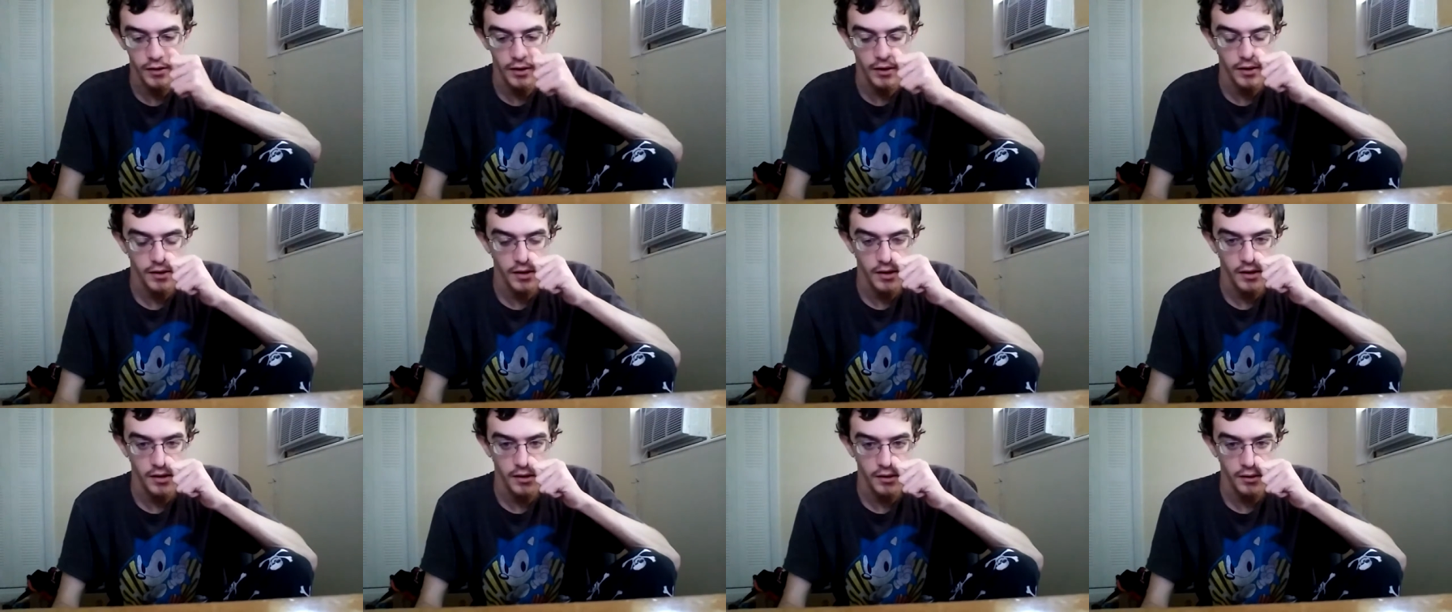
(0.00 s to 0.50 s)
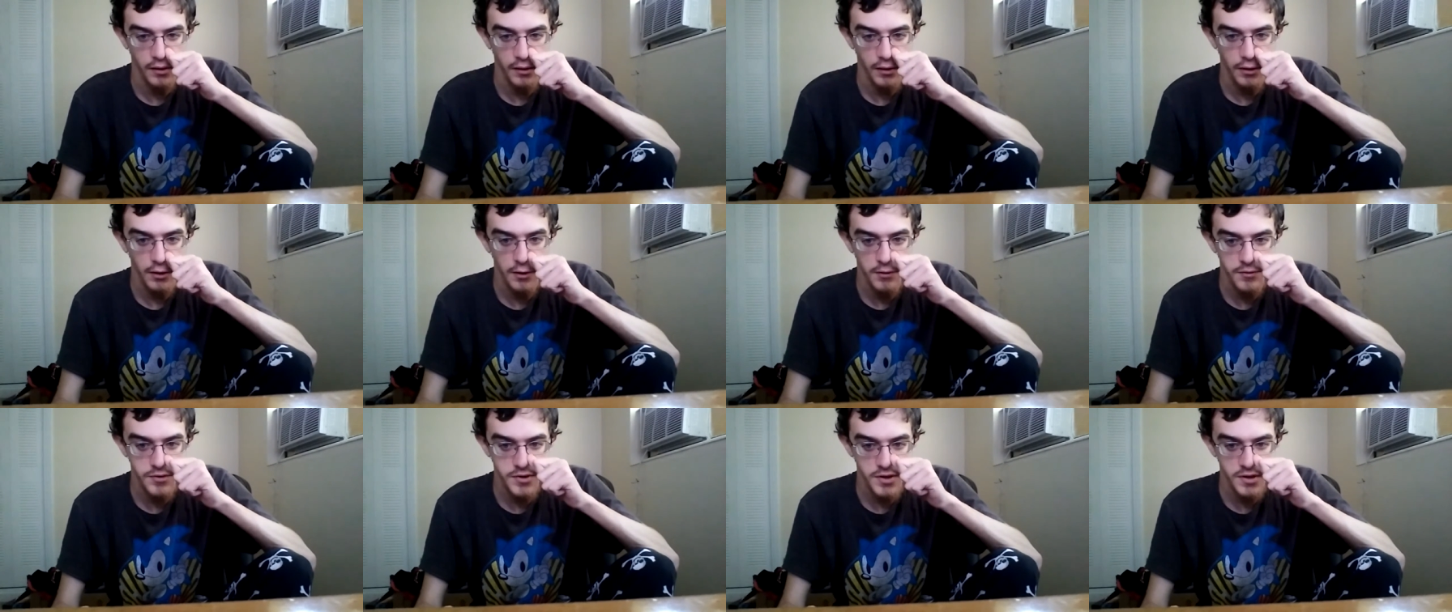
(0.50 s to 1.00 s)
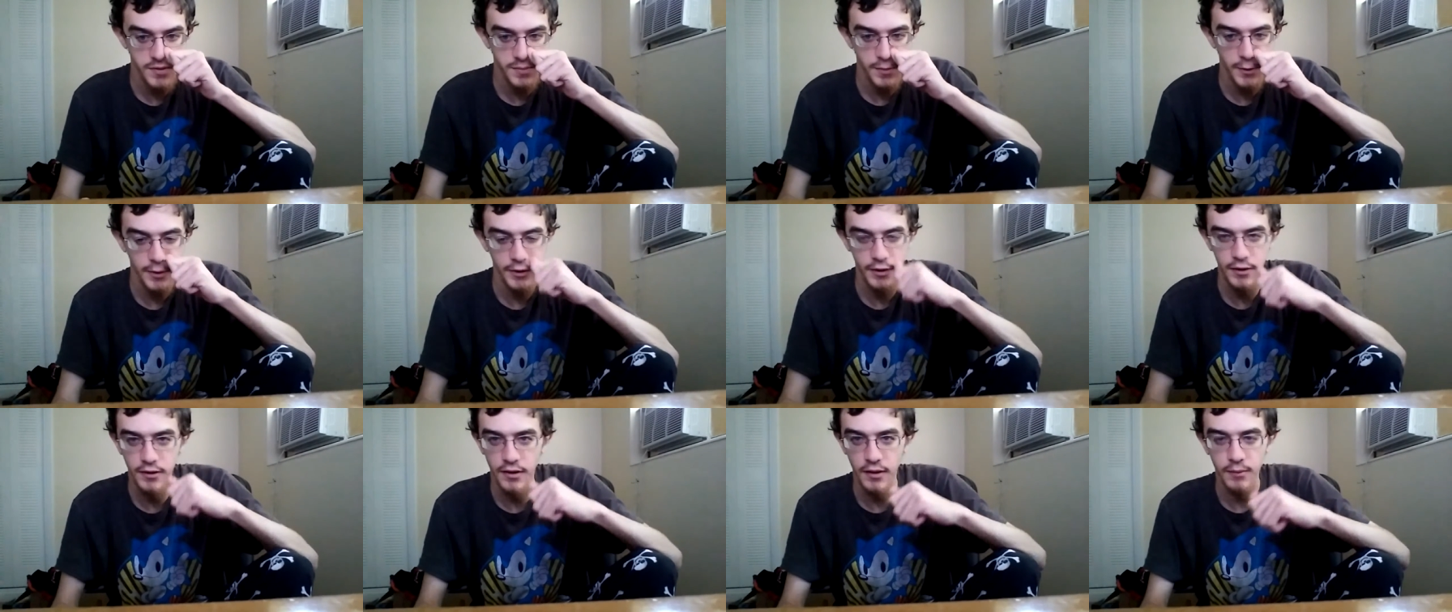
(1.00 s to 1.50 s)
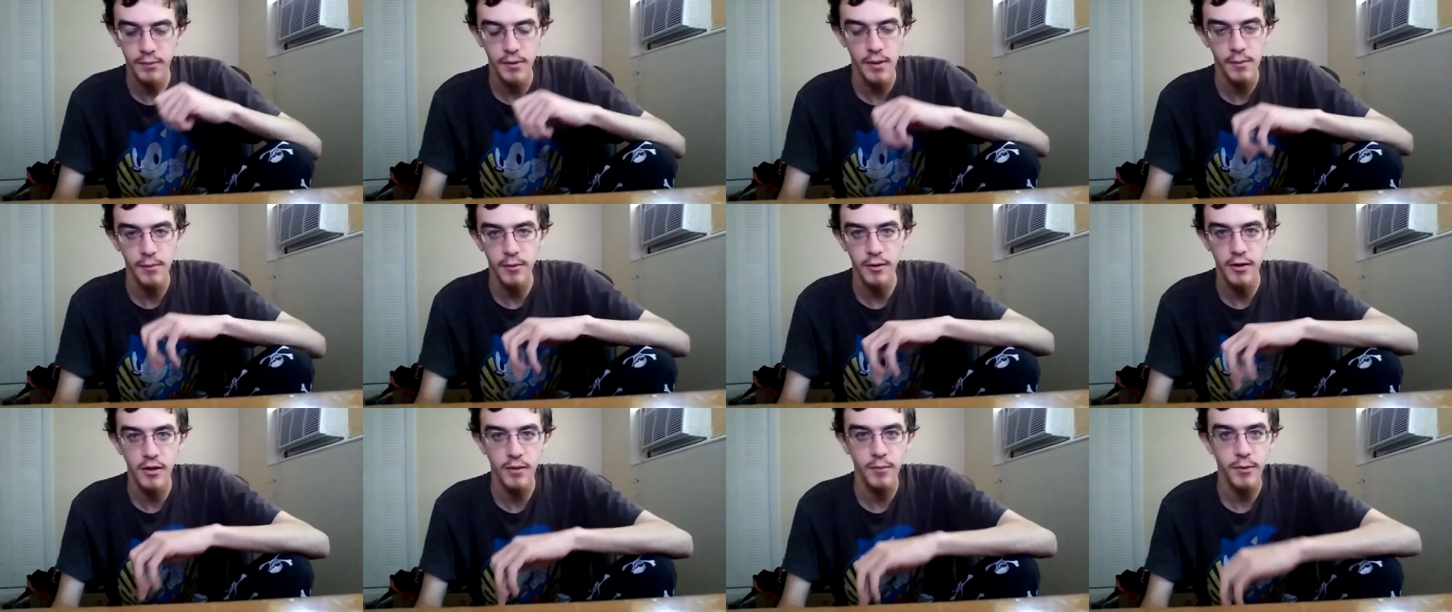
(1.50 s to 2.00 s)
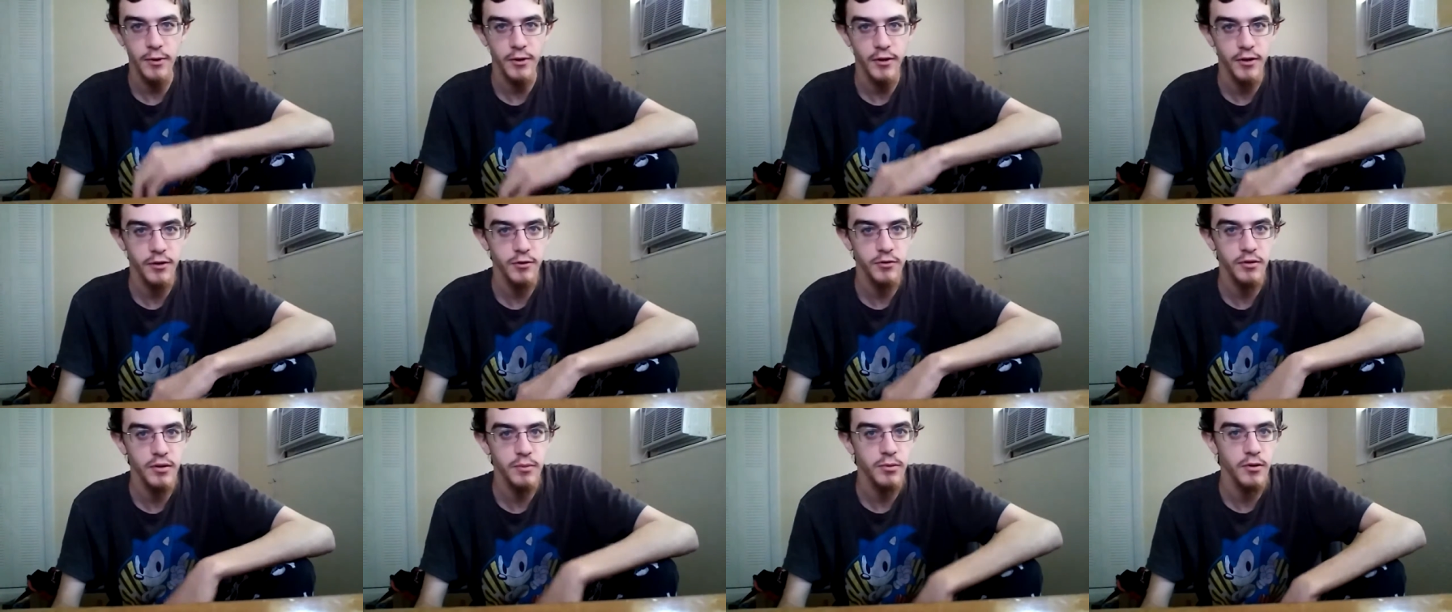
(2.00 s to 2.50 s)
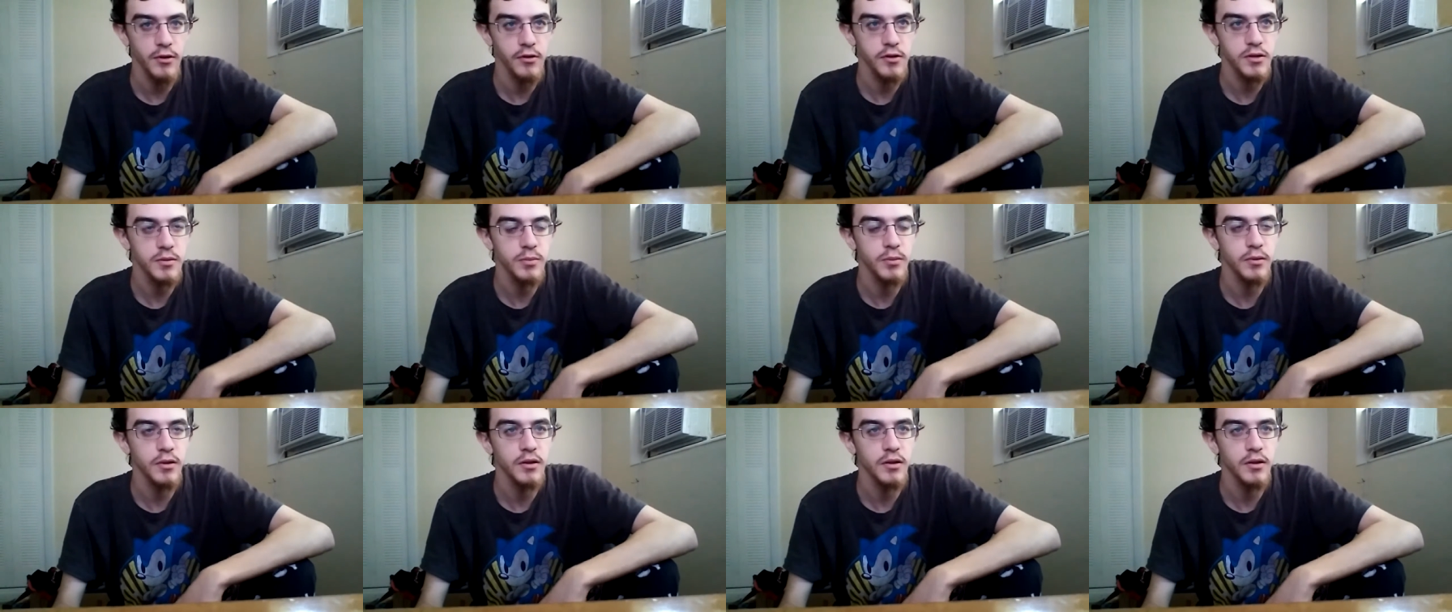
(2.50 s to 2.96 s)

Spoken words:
I was expecting like maybe gonna be like 3 parts,